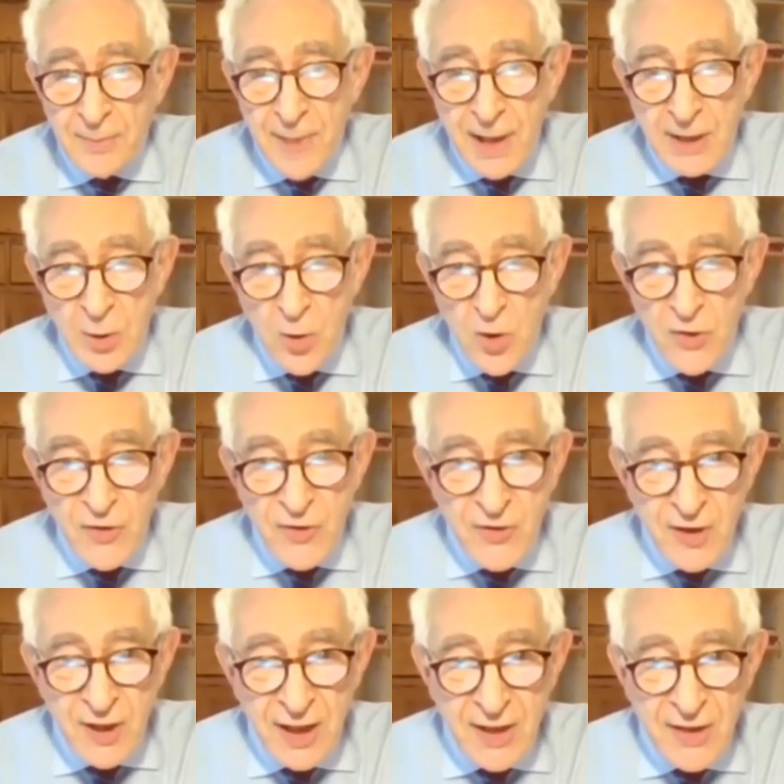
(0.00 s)
My
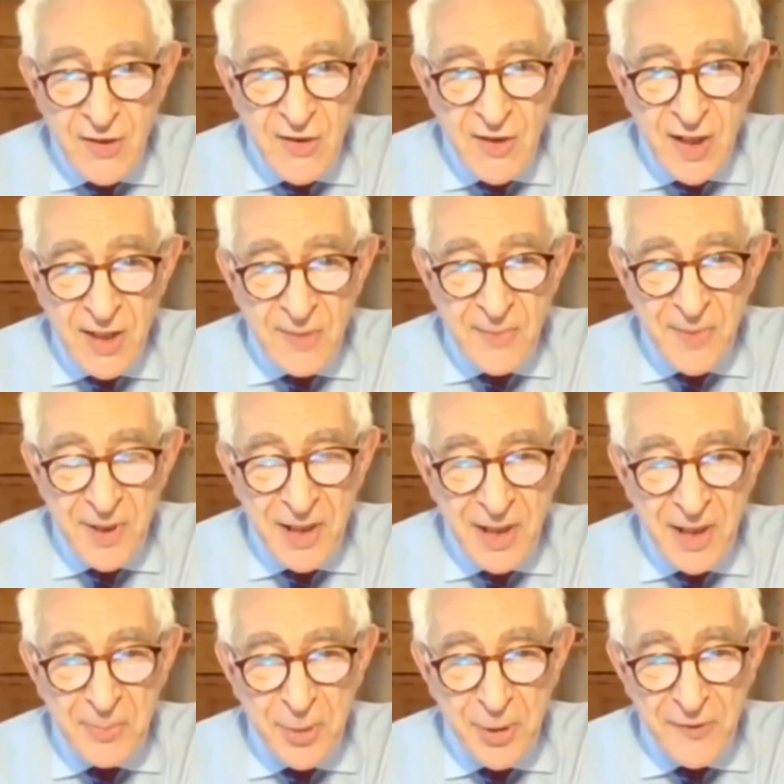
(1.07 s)
lords, it's a
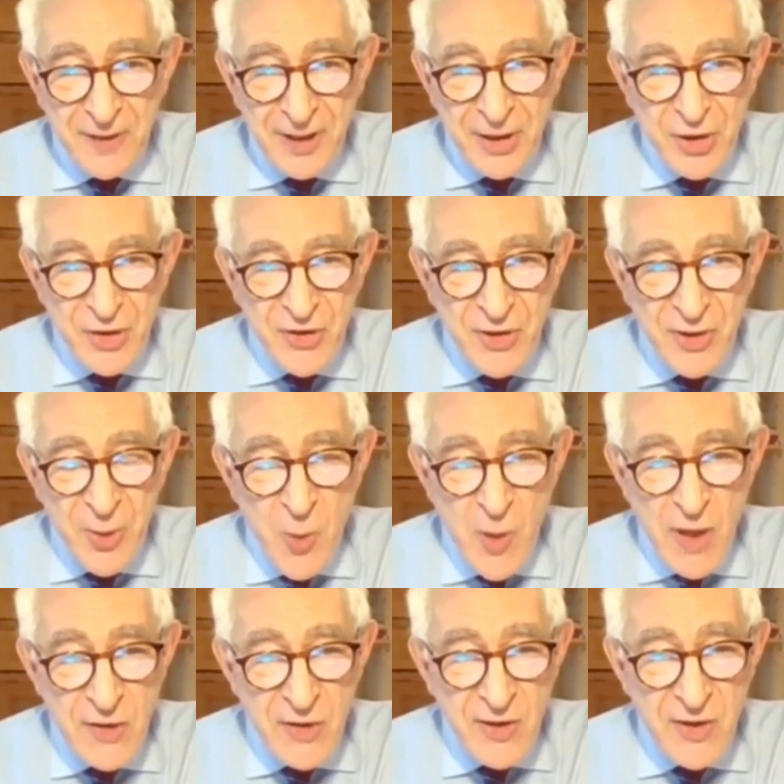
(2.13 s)
privilege, as it
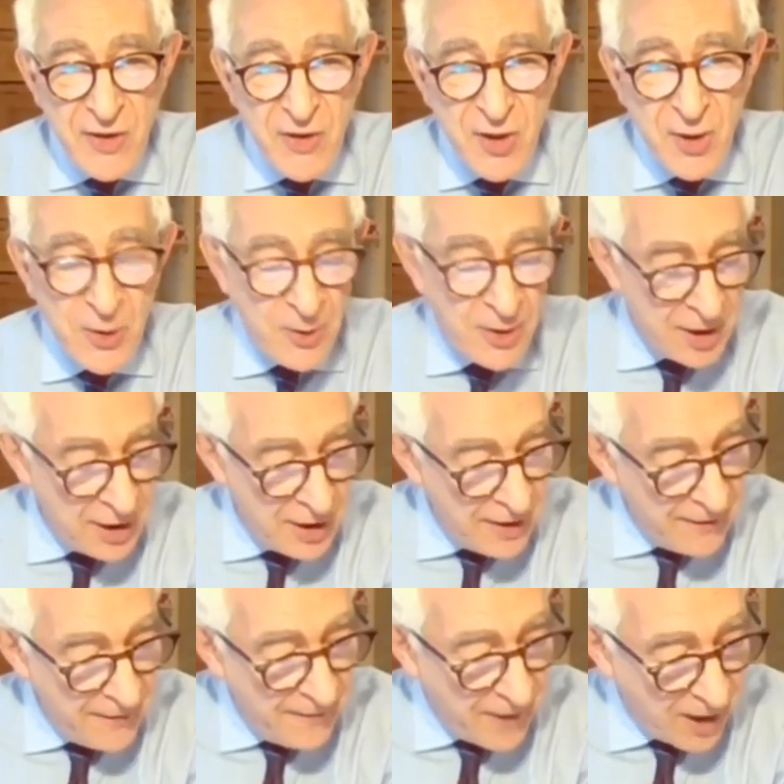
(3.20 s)
always is, to
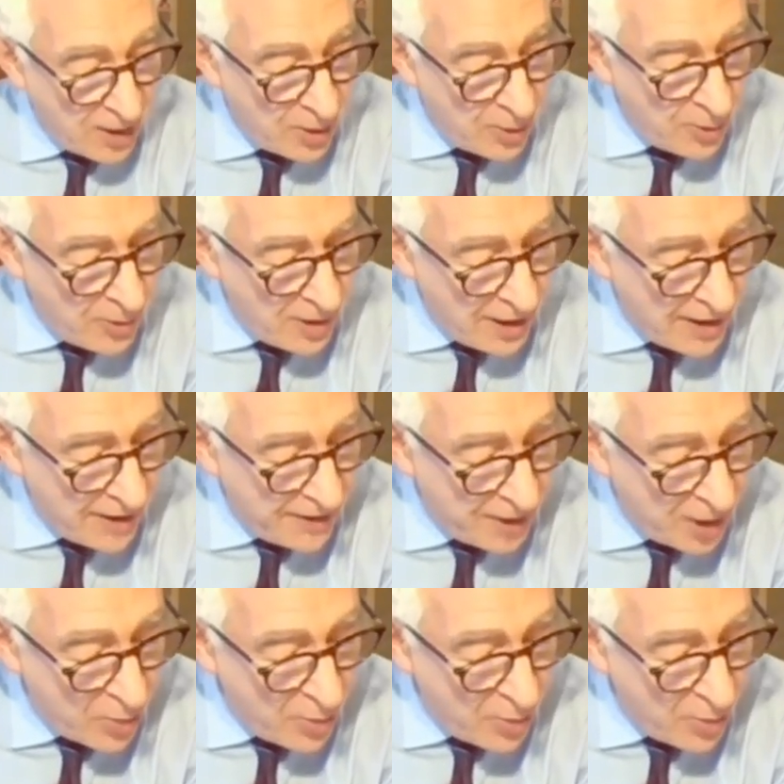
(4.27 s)
follow the